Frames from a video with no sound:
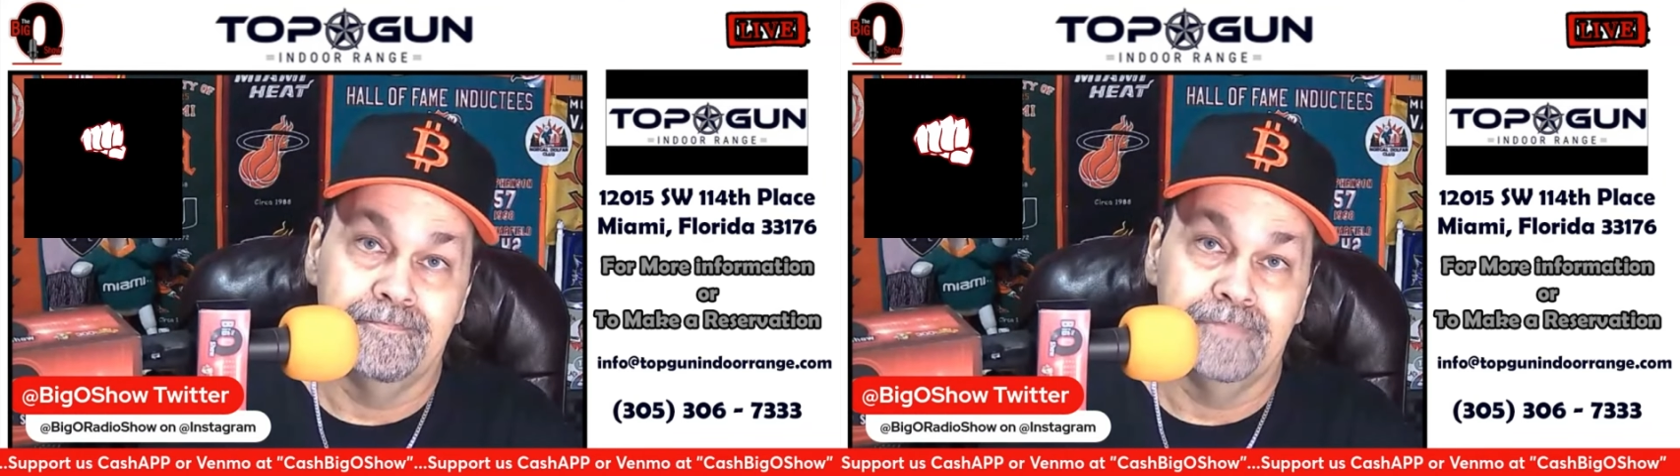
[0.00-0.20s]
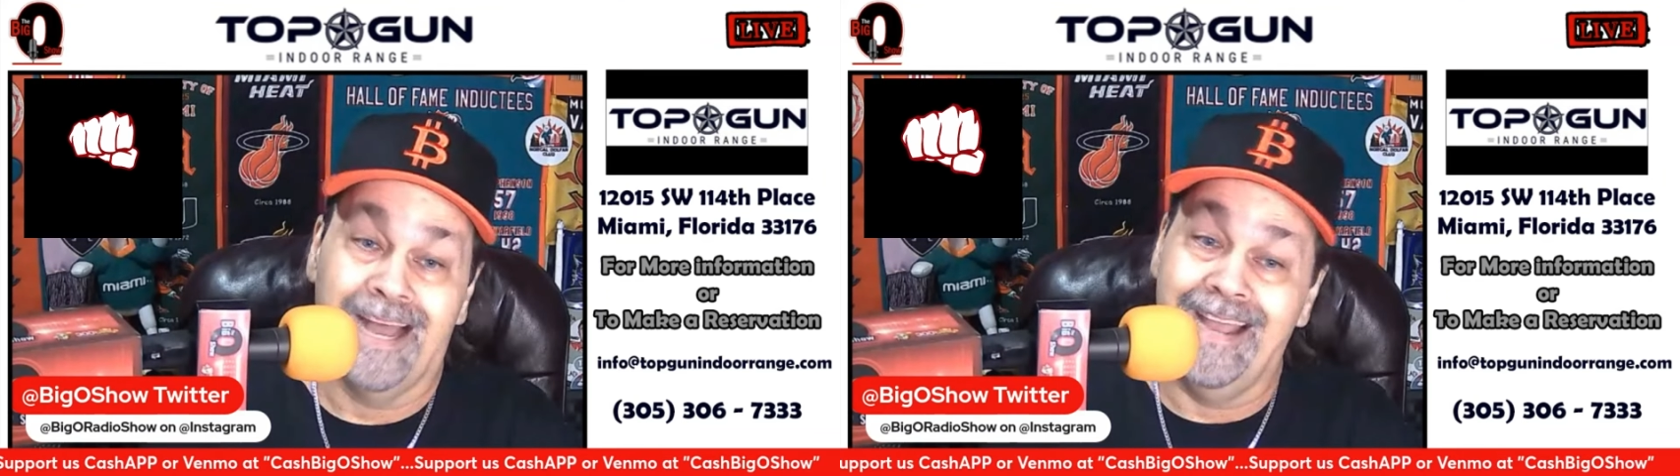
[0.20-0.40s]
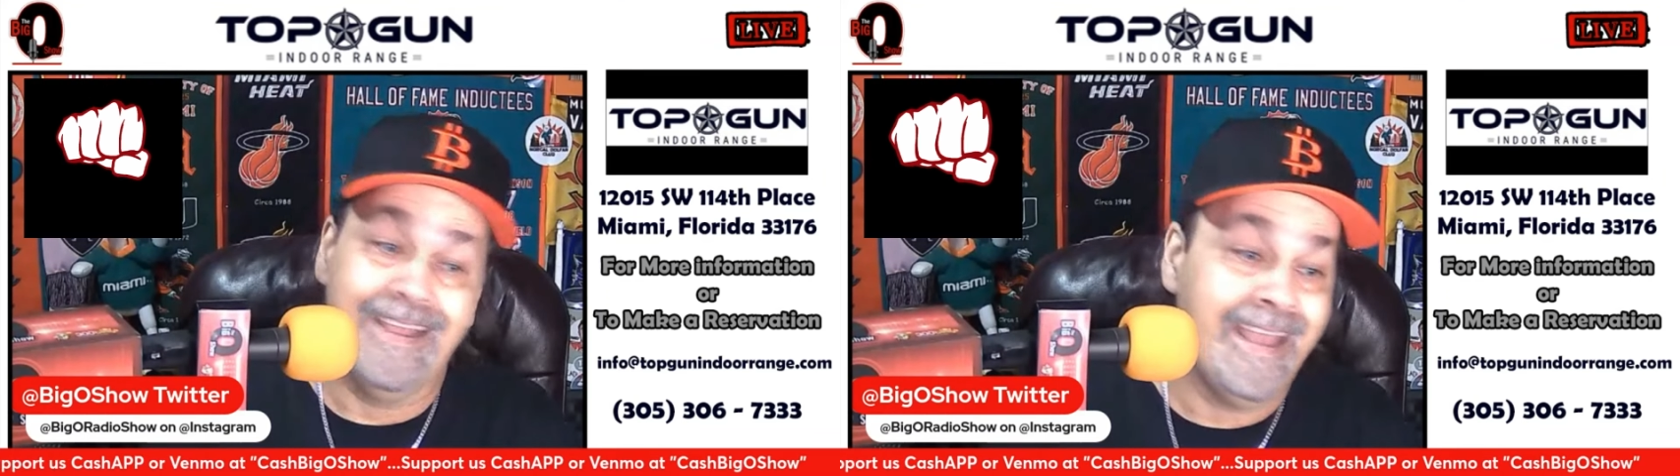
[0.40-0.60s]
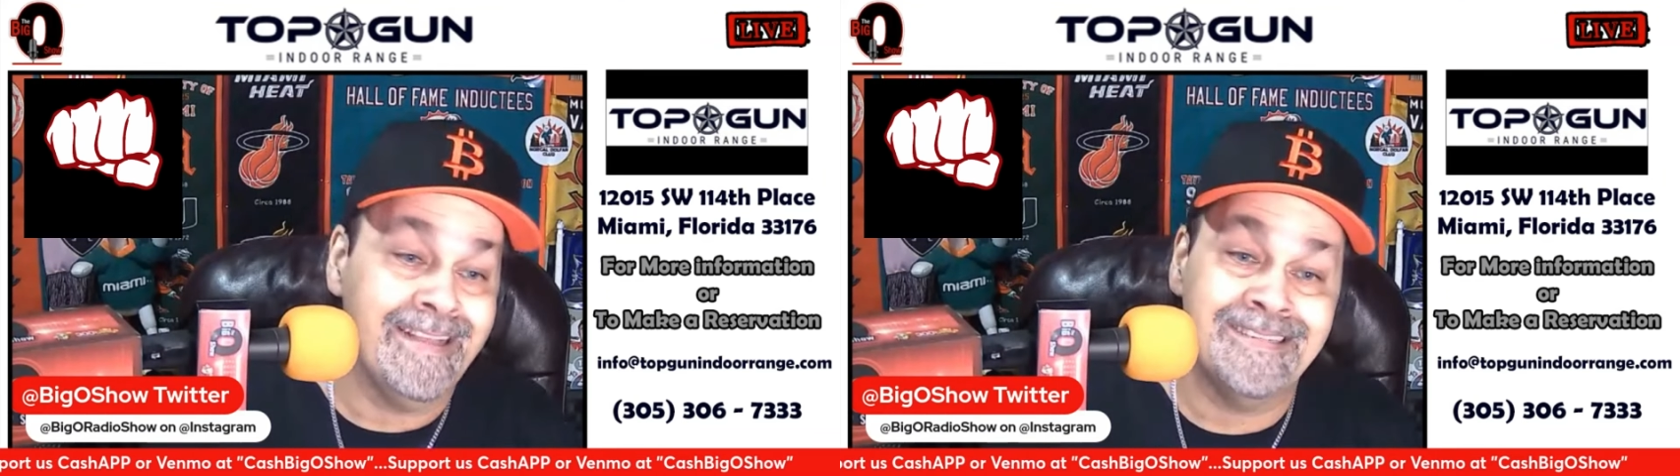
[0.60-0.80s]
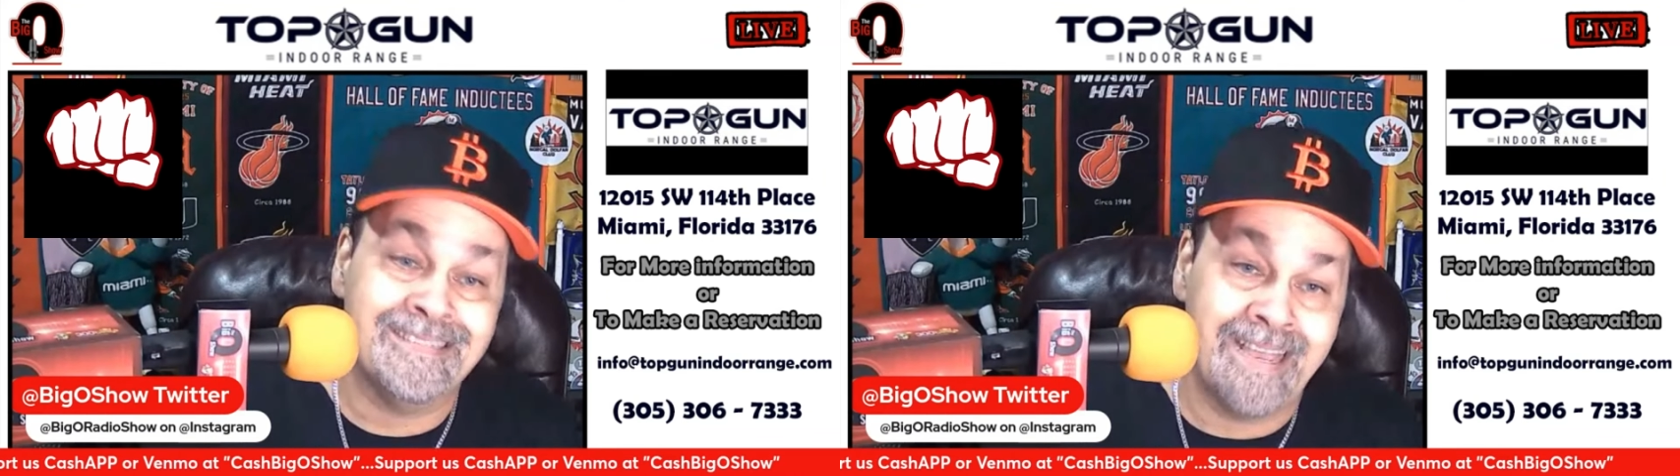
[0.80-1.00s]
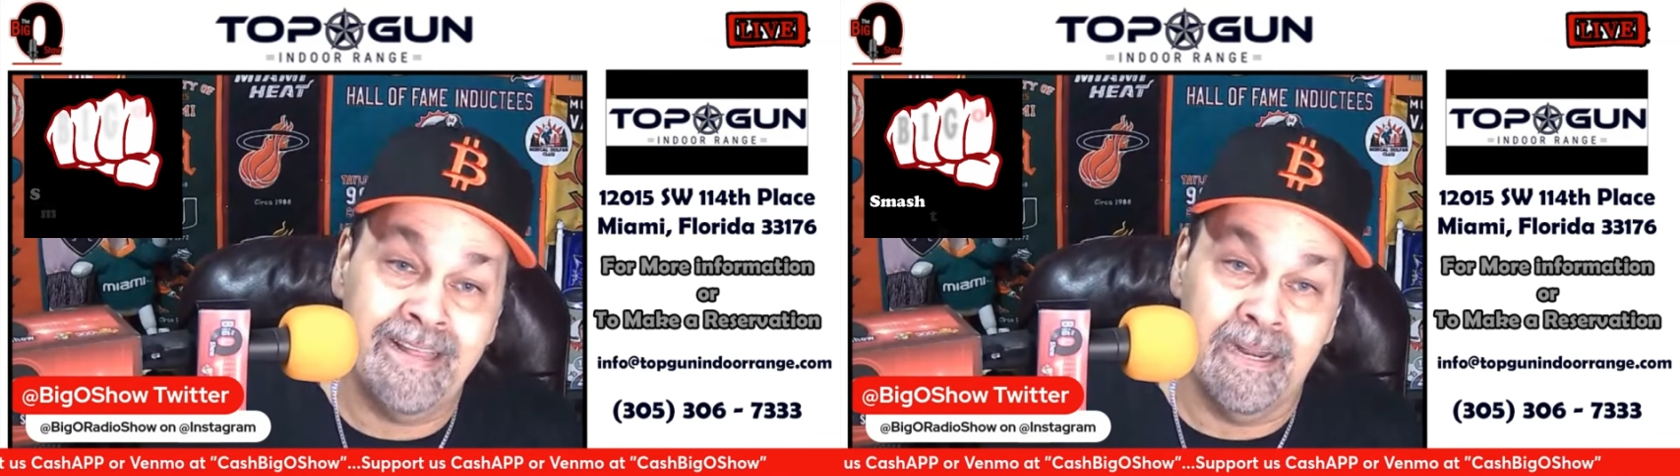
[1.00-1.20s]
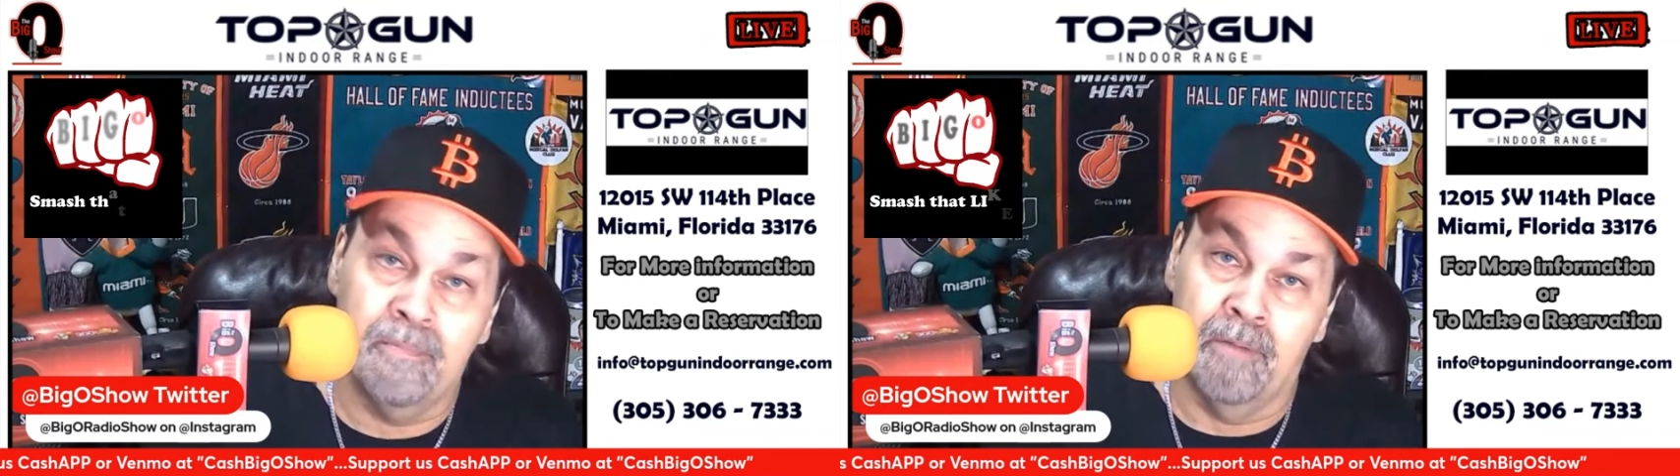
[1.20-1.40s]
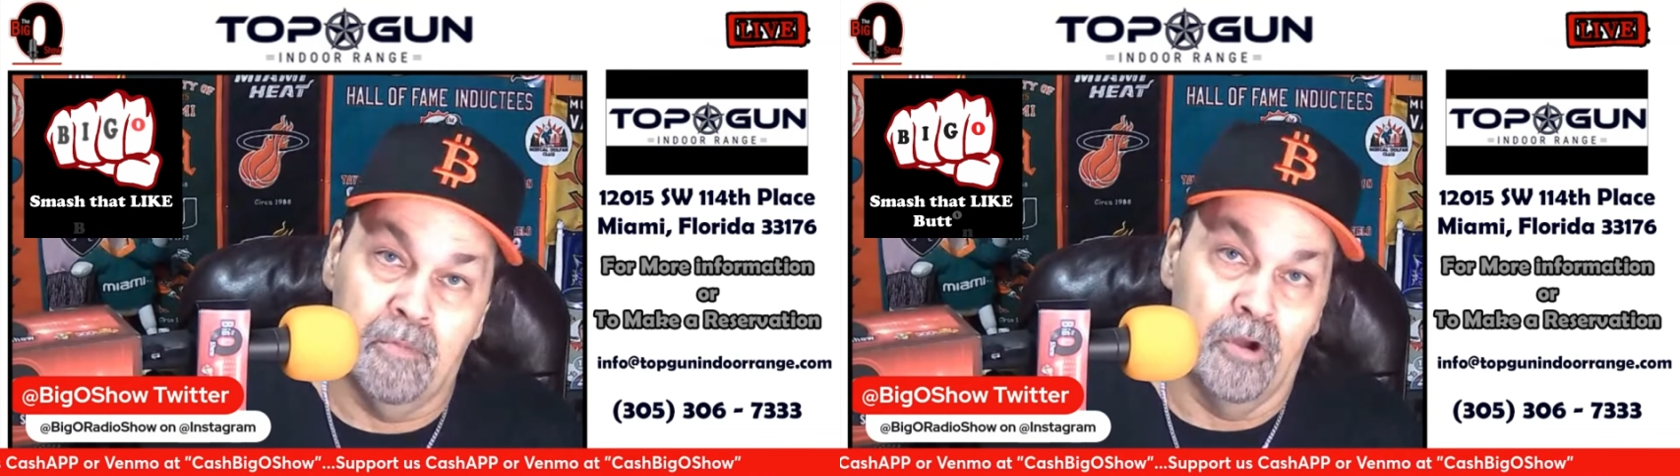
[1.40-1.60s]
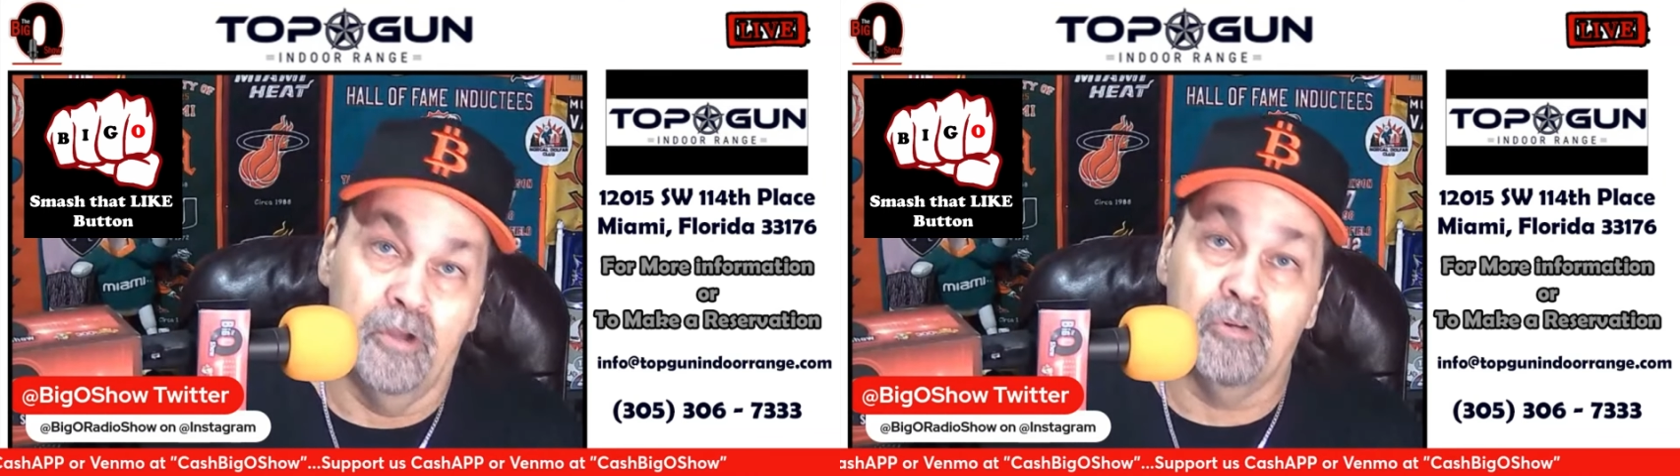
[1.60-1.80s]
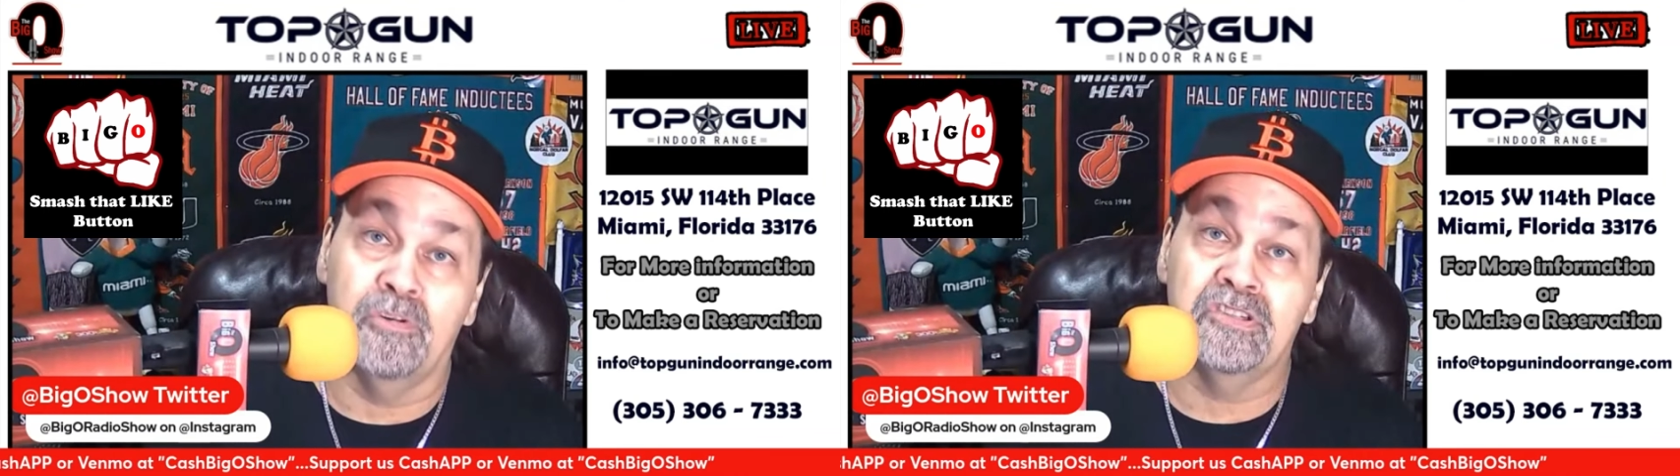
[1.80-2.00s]
I can't say that about
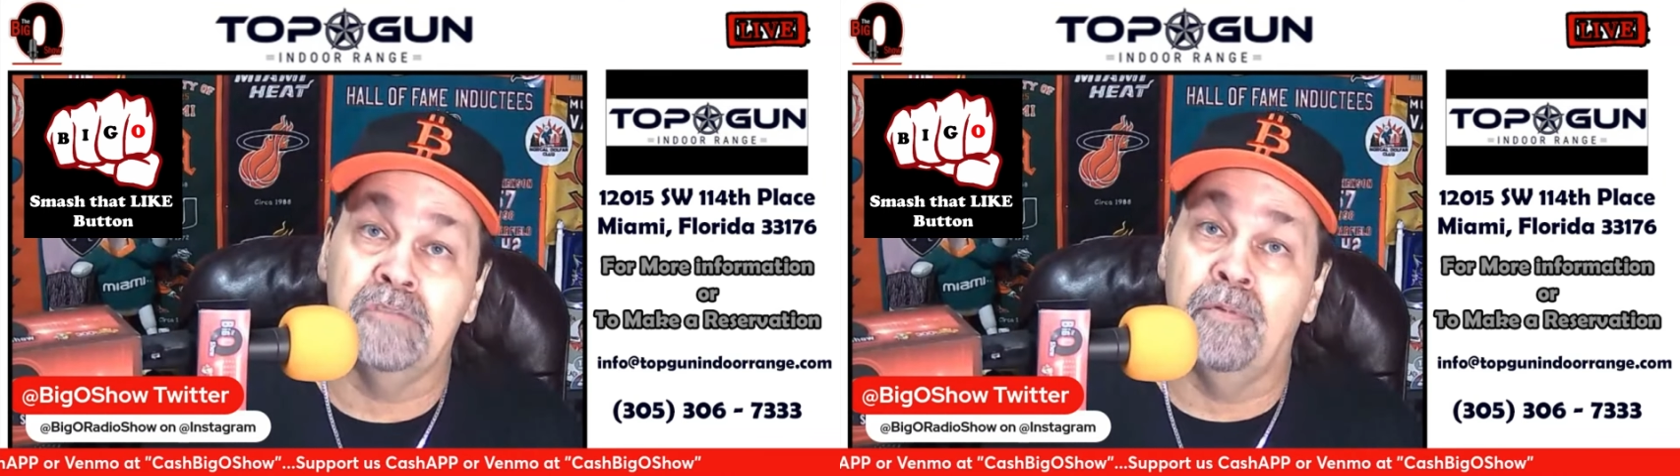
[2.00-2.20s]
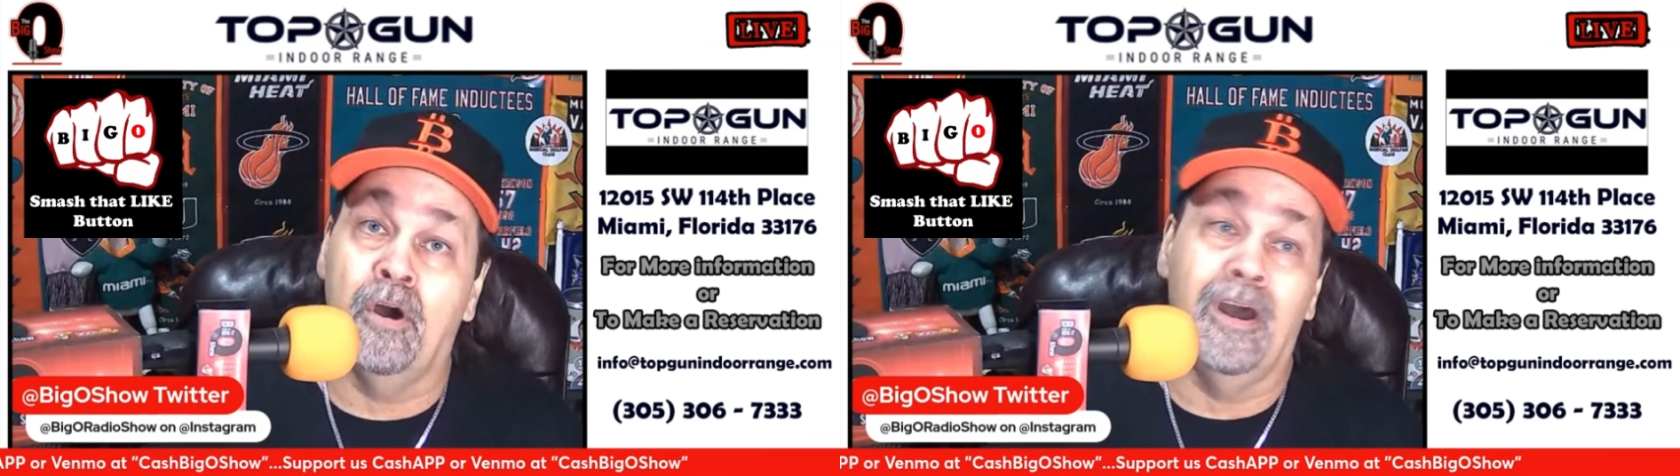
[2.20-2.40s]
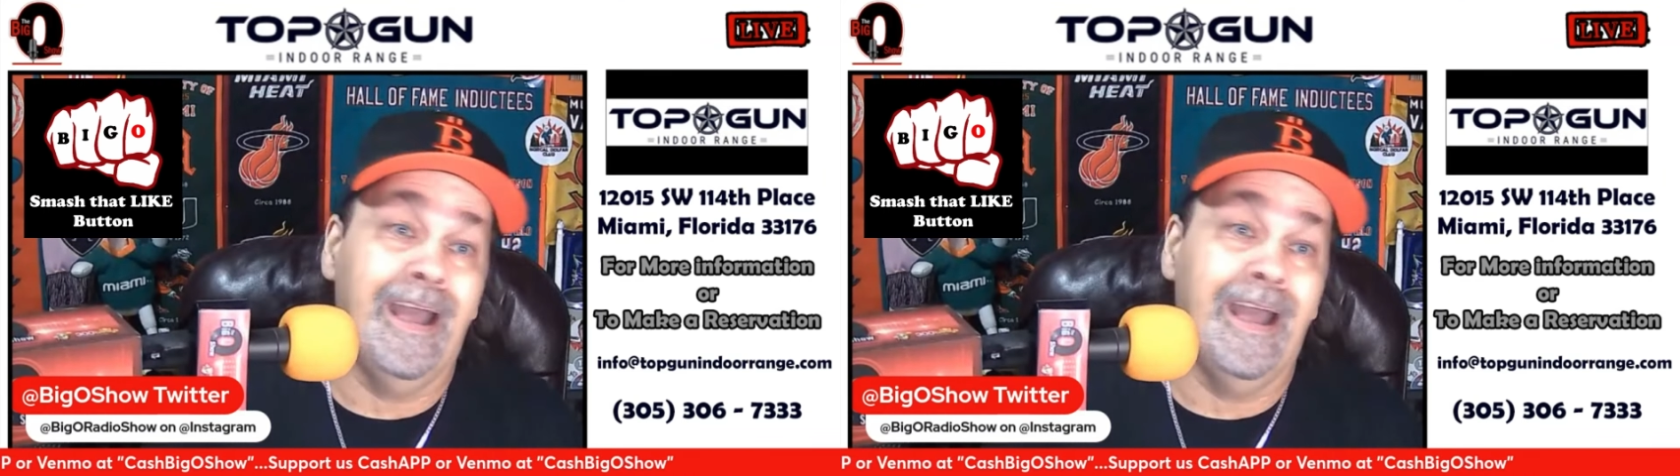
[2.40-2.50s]
Mario Cristobal